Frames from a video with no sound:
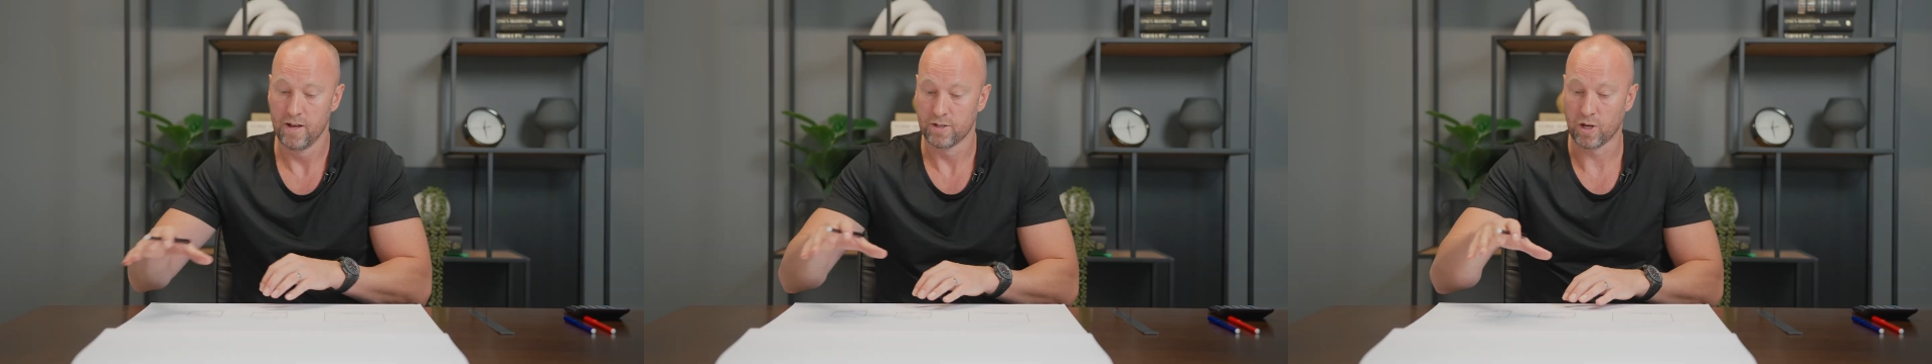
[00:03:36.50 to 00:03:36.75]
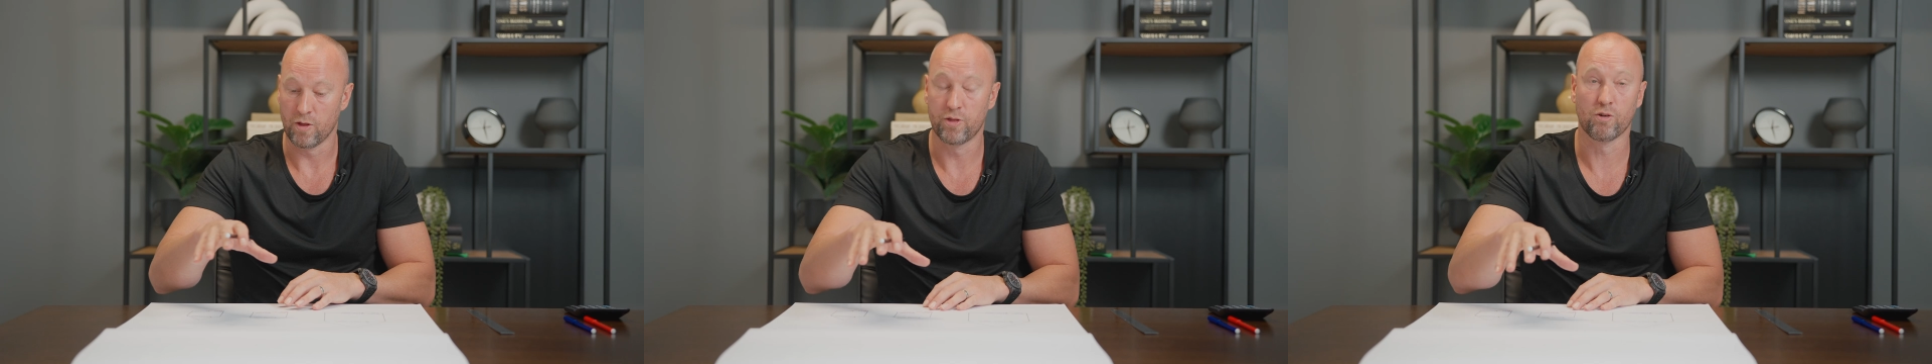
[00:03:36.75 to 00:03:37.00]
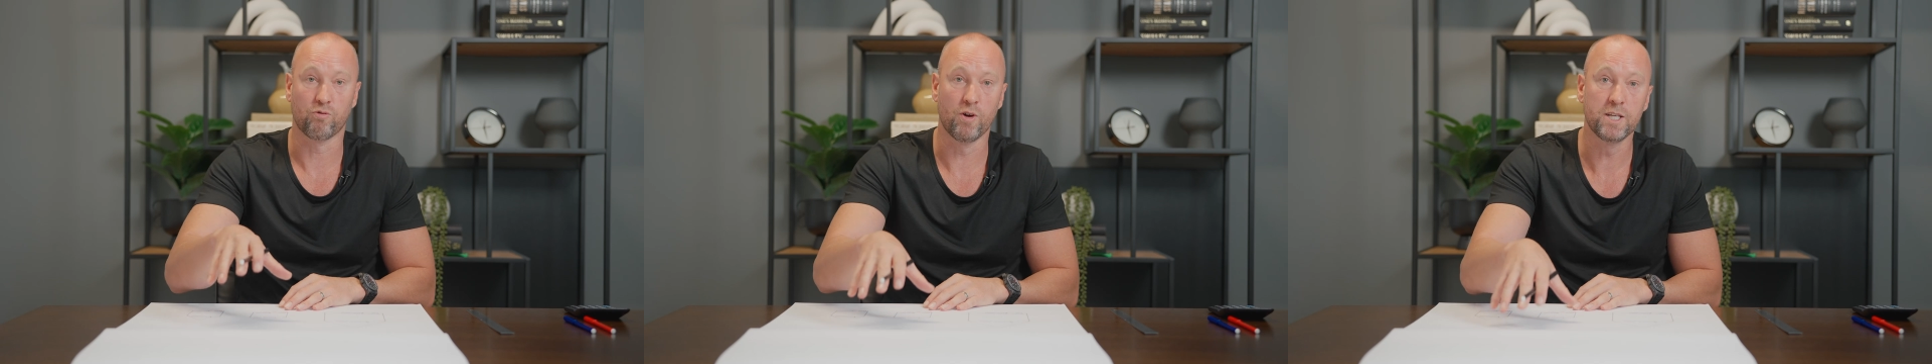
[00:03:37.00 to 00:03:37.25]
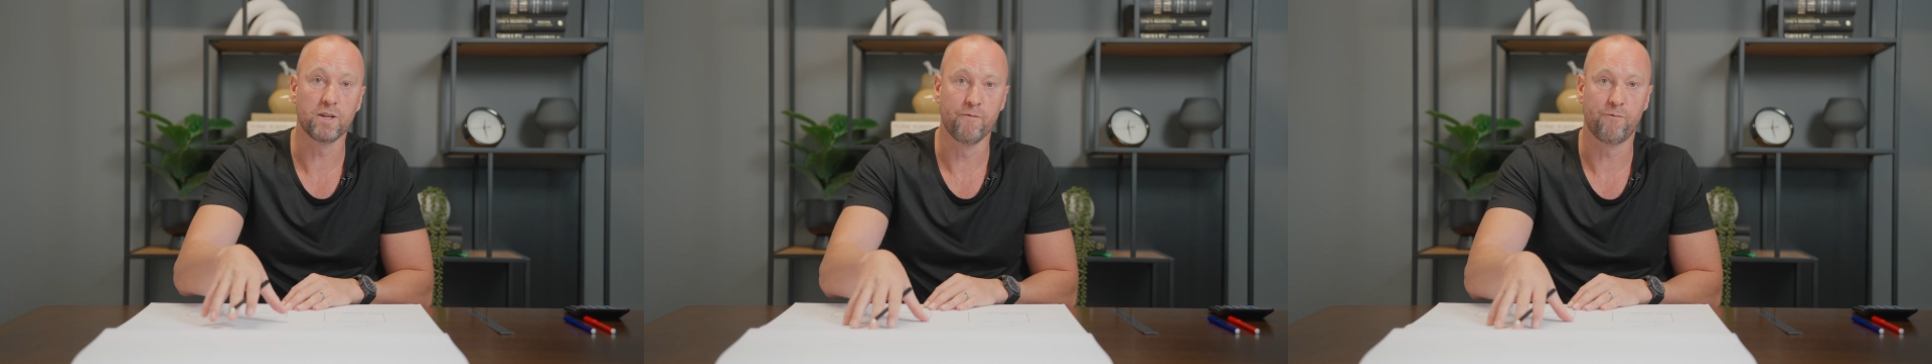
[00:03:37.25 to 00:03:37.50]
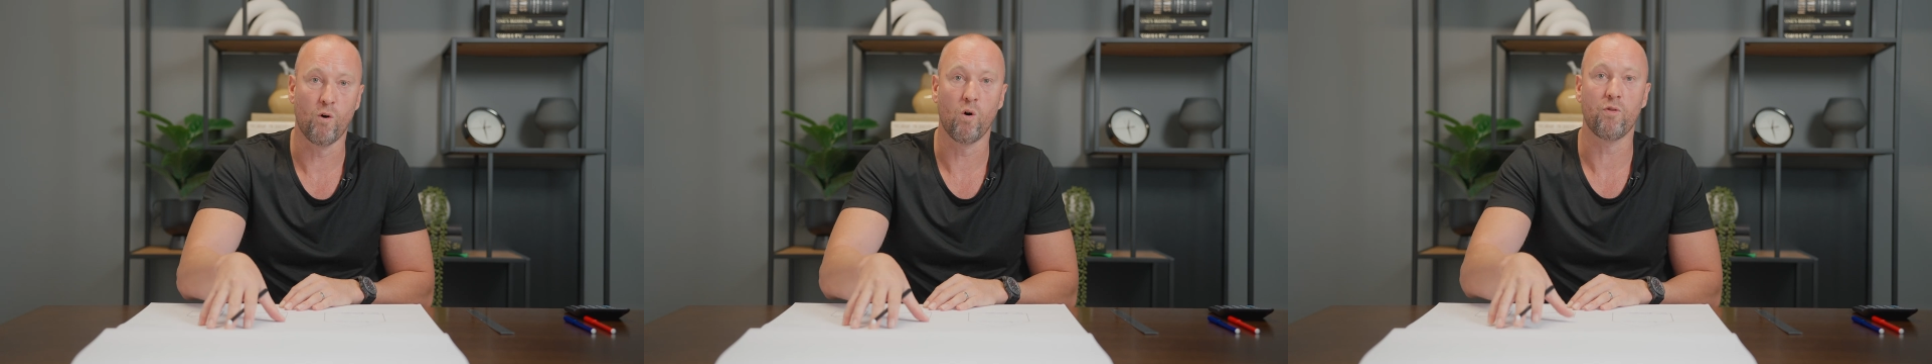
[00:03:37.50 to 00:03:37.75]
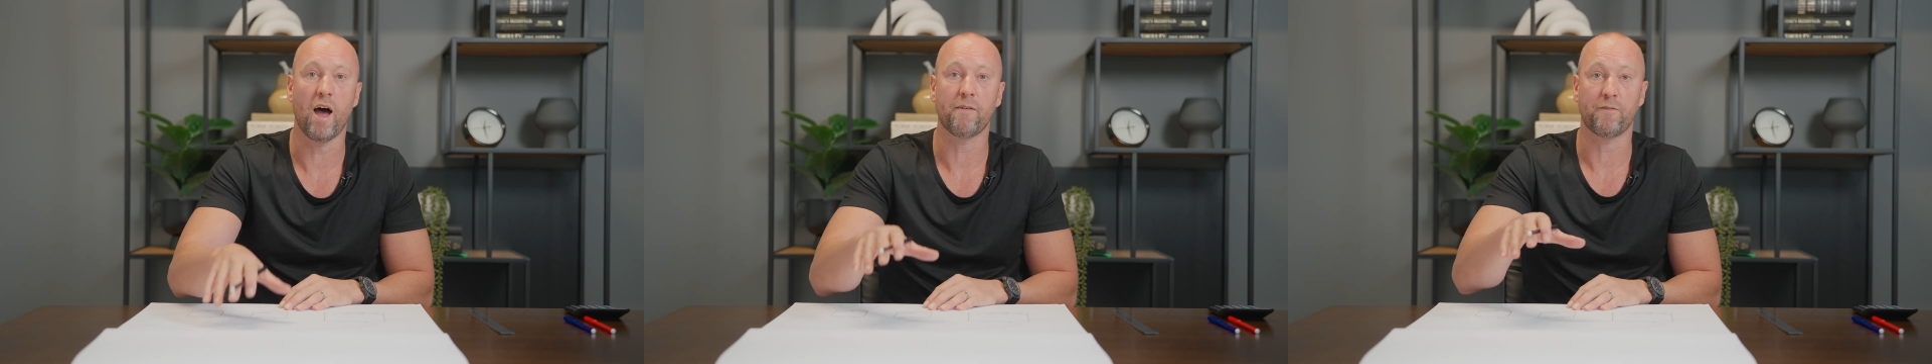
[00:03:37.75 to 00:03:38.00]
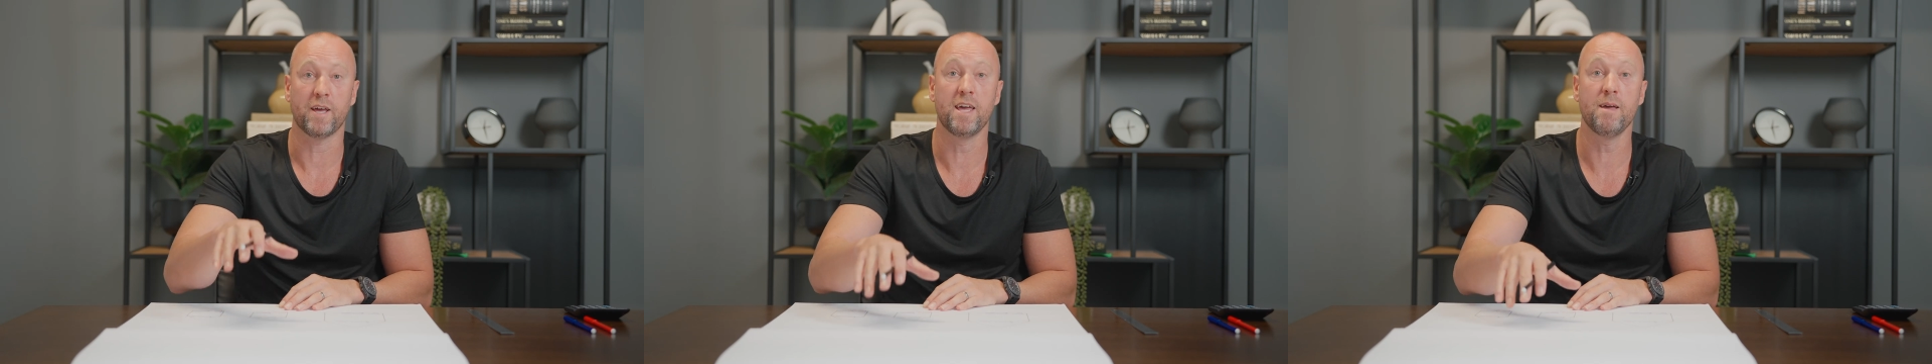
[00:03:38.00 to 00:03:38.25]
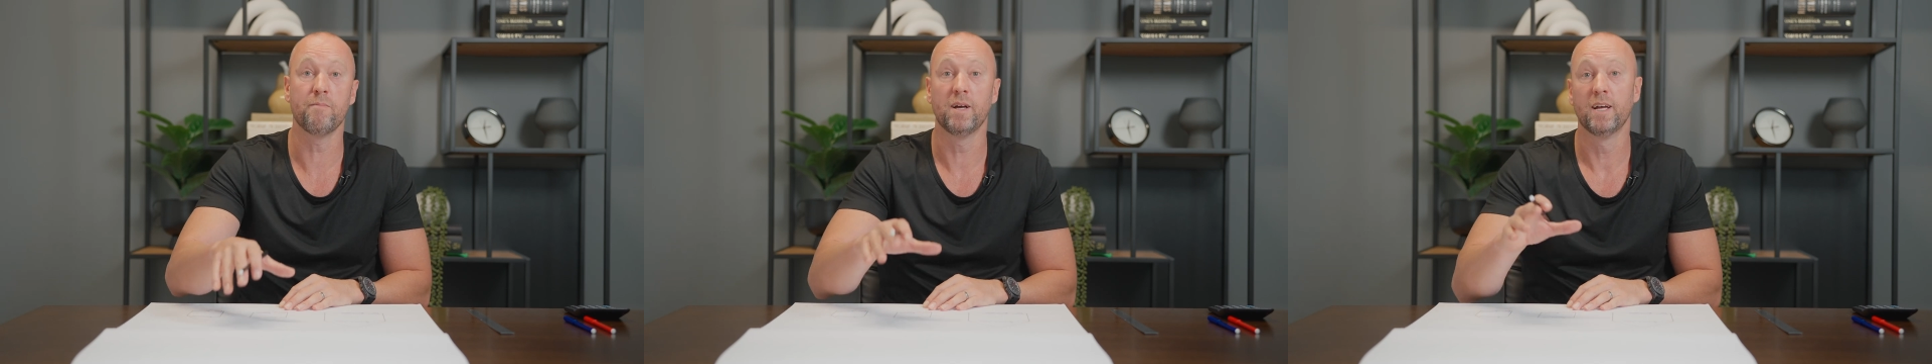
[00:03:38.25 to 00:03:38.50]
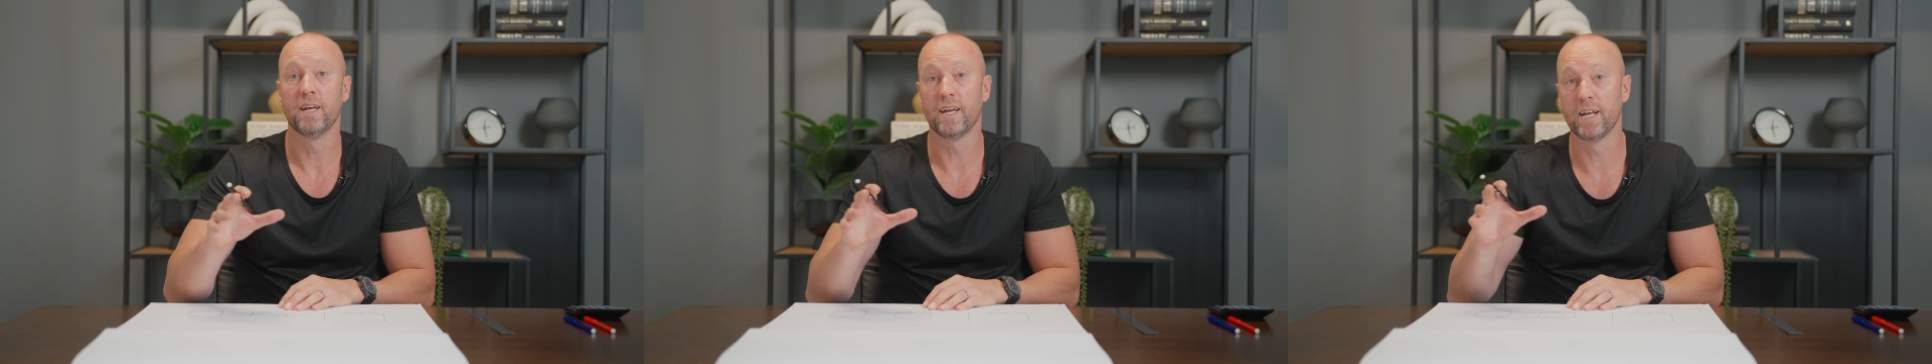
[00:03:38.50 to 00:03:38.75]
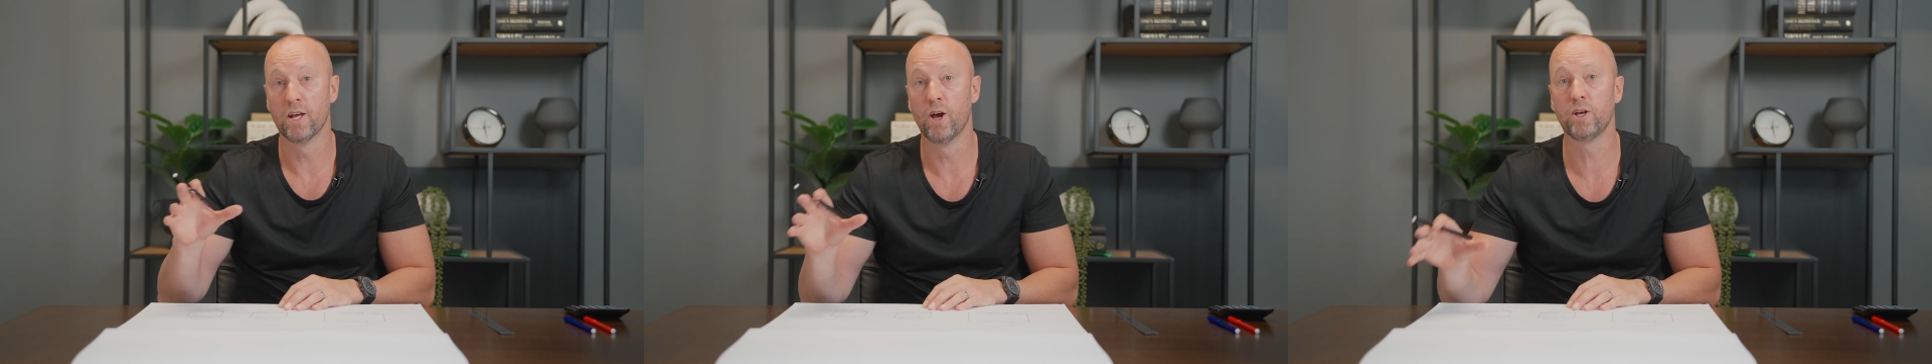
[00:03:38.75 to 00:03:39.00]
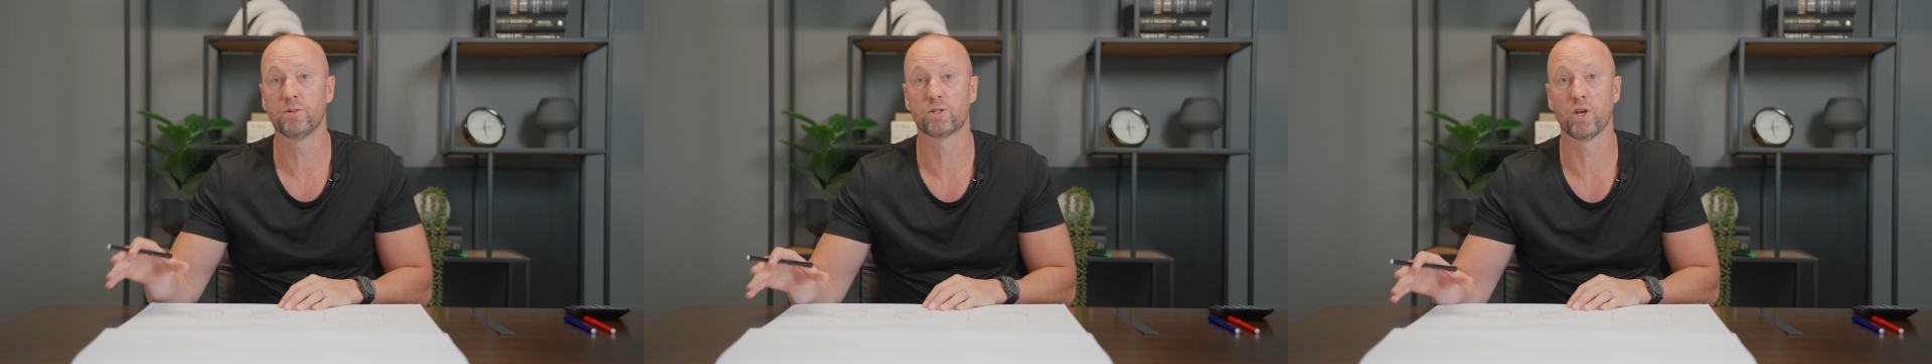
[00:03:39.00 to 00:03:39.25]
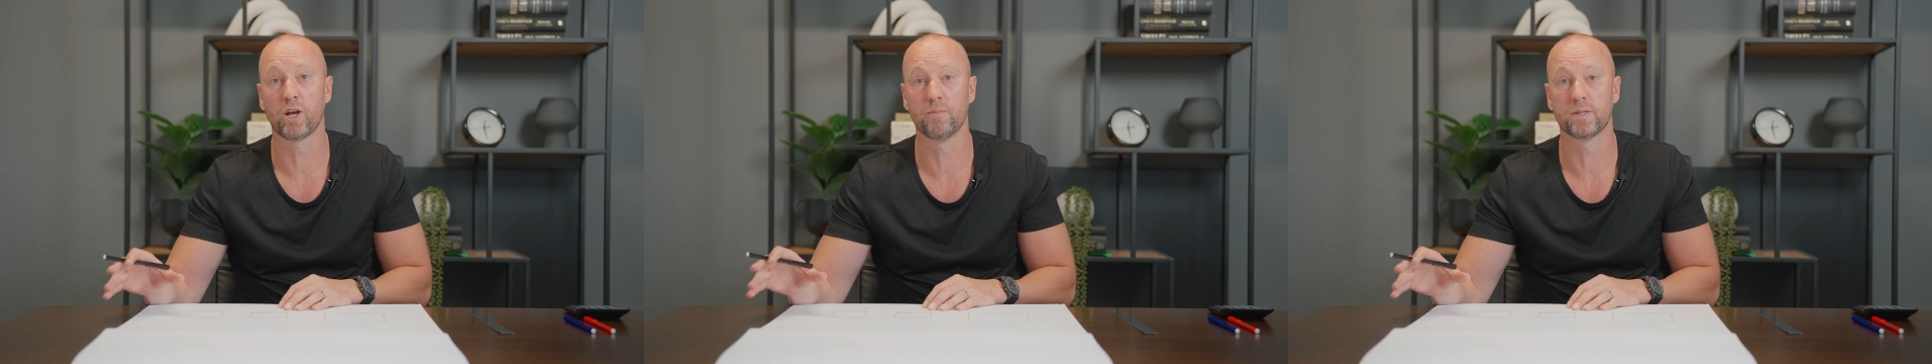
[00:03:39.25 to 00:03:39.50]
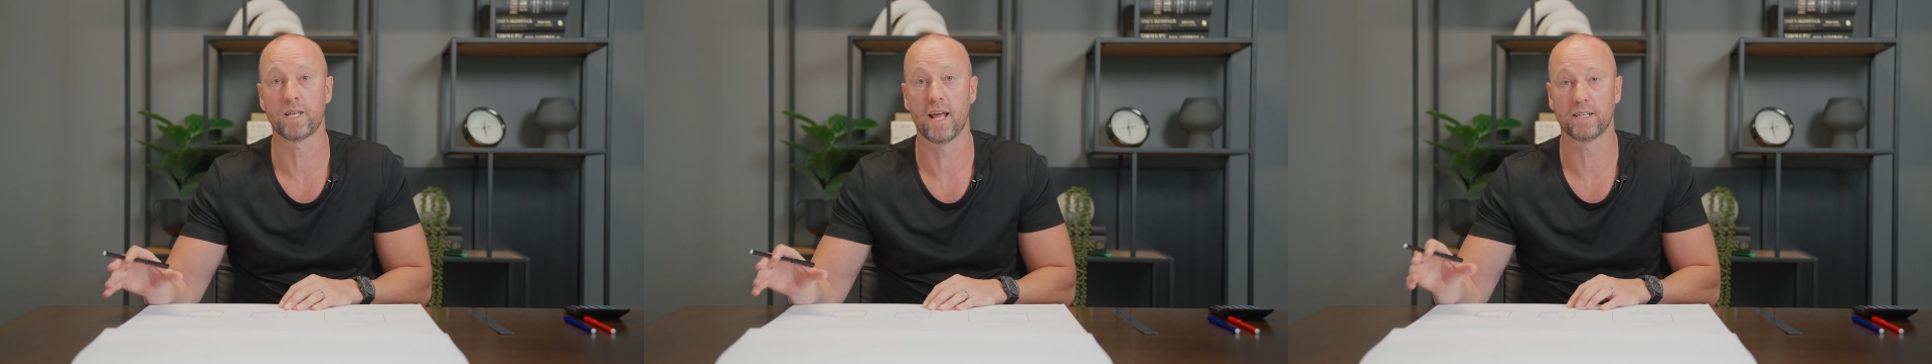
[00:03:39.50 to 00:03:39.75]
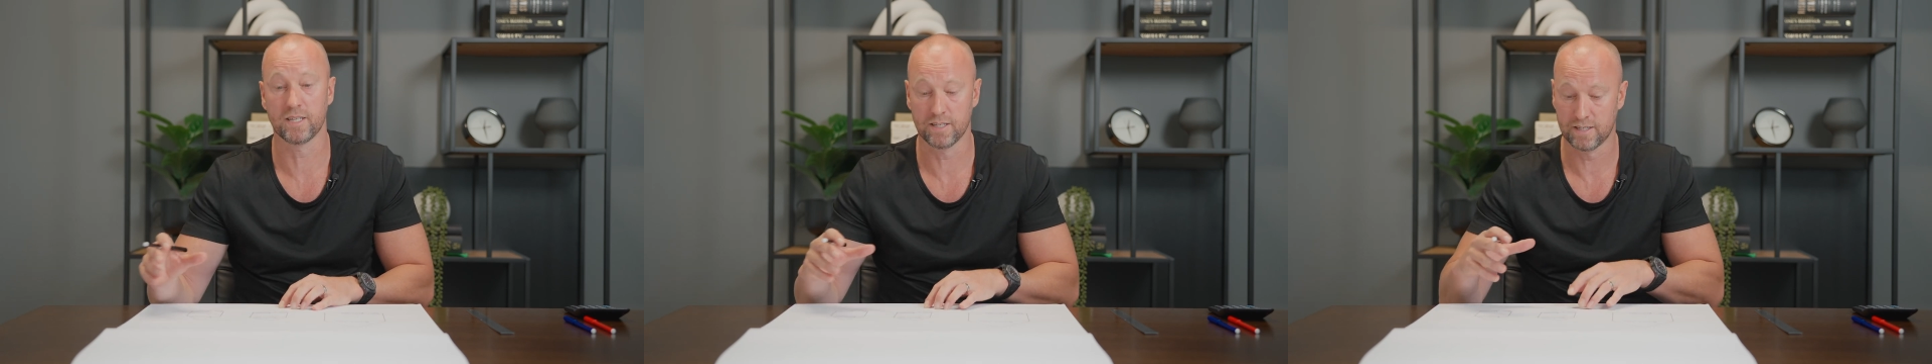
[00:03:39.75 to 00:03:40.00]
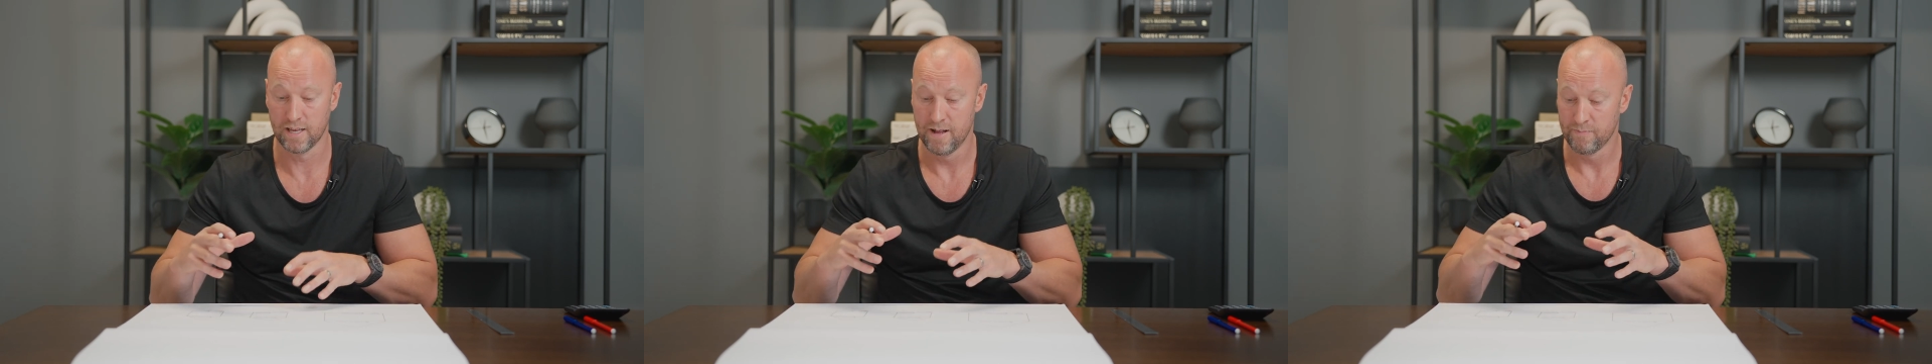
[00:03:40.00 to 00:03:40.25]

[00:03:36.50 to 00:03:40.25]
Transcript: So the reason for that for him, in his circumstances,